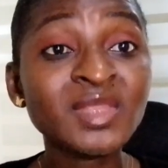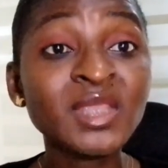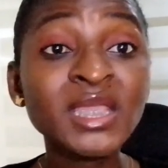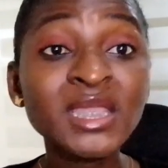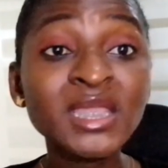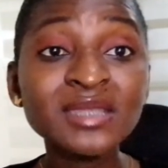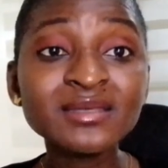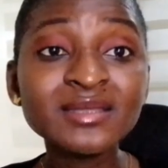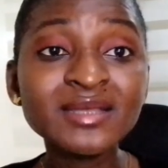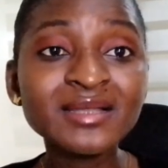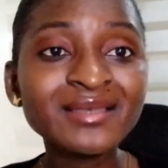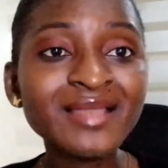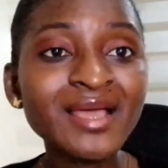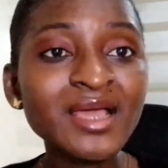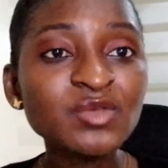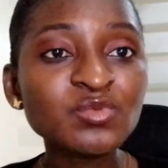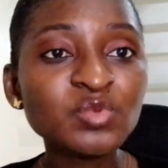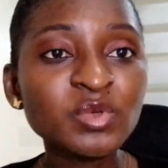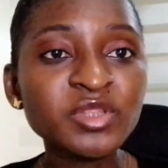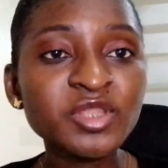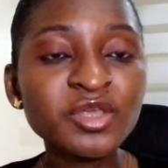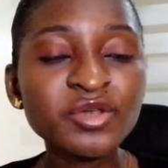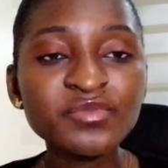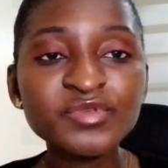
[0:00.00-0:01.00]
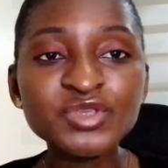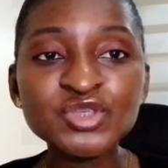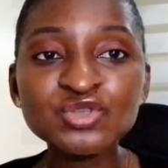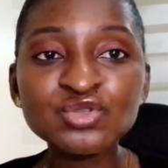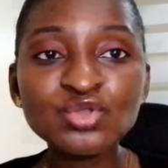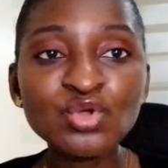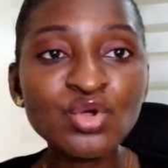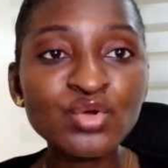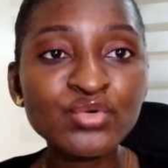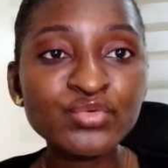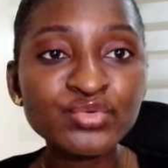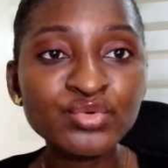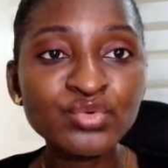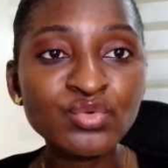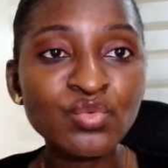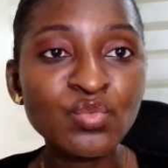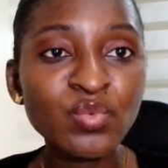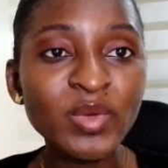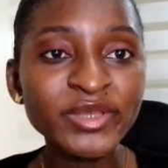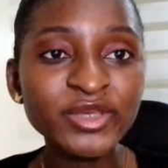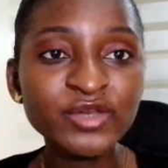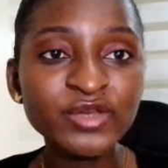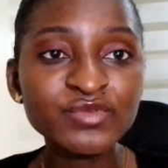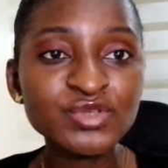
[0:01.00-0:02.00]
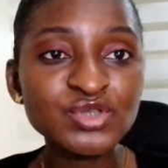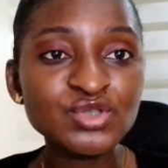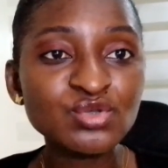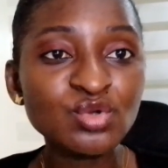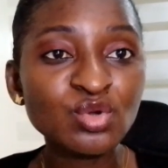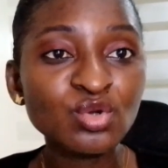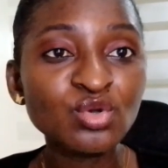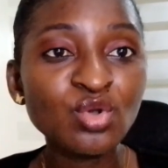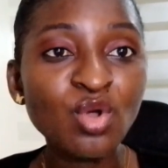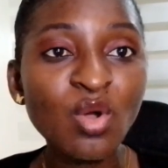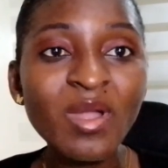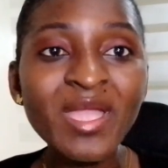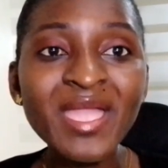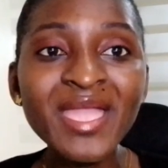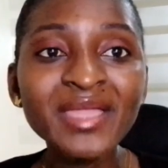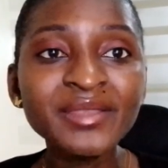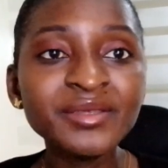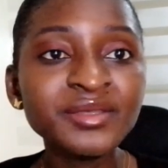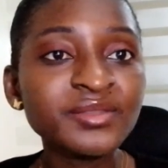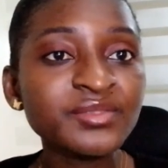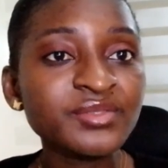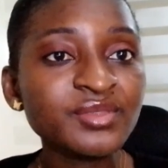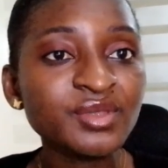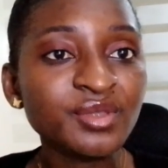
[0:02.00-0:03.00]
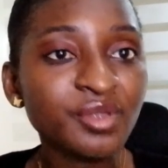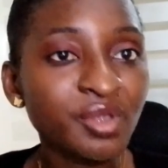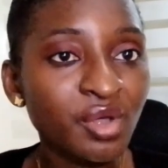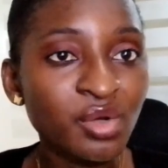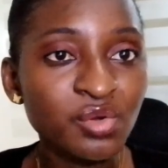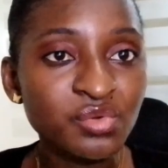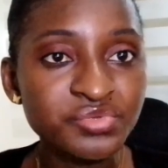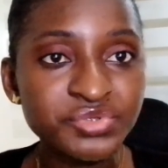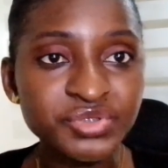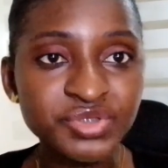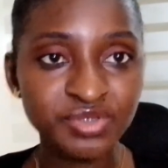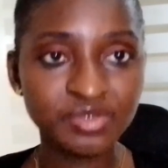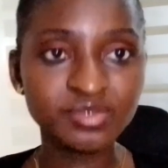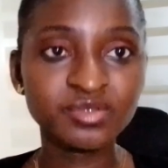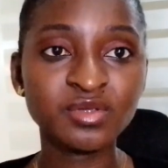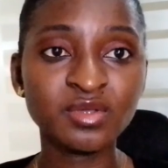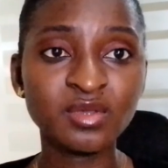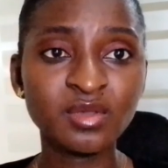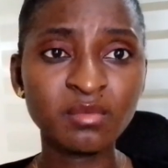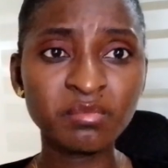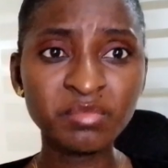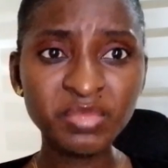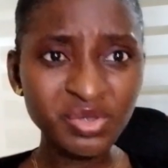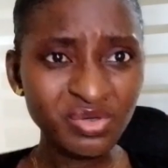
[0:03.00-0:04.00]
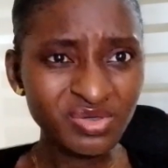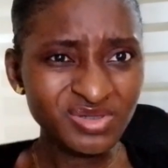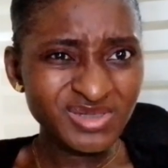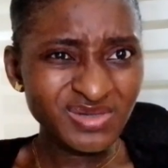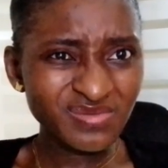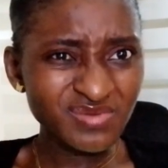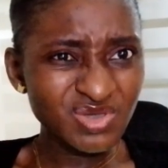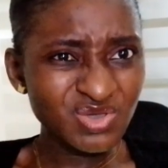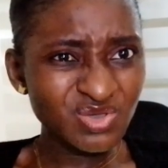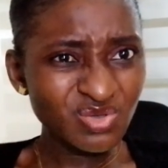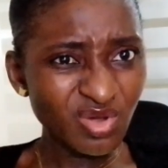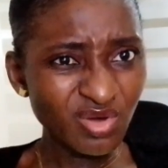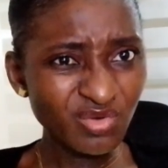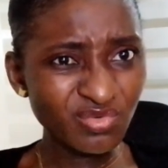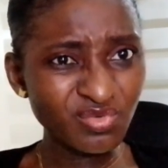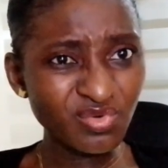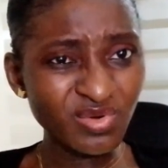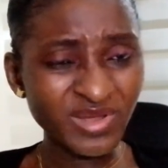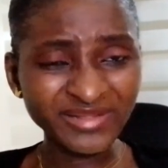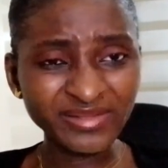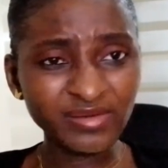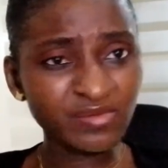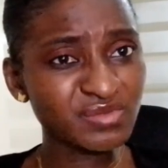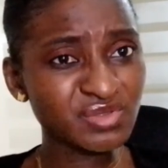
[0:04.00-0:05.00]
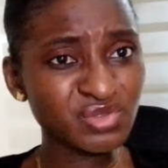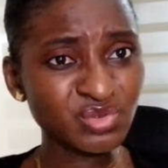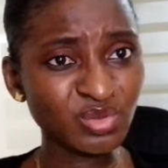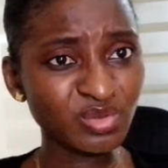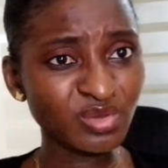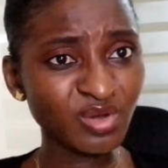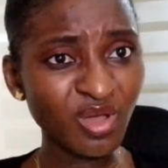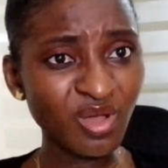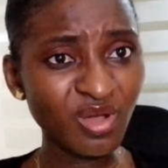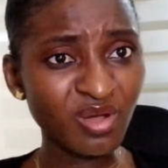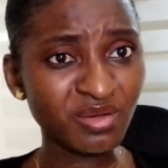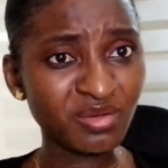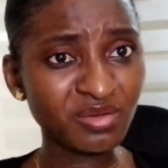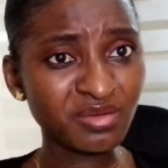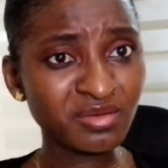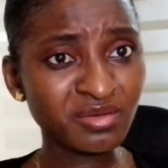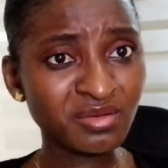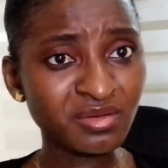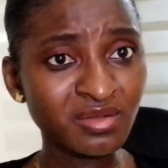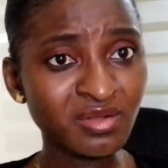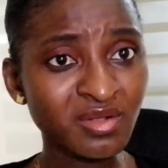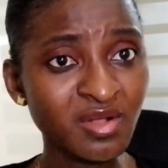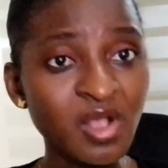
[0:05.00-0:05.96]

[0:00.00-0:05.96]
In a land where there is no rule, where there is no law, anything goes. Because there is no rule and there is no law.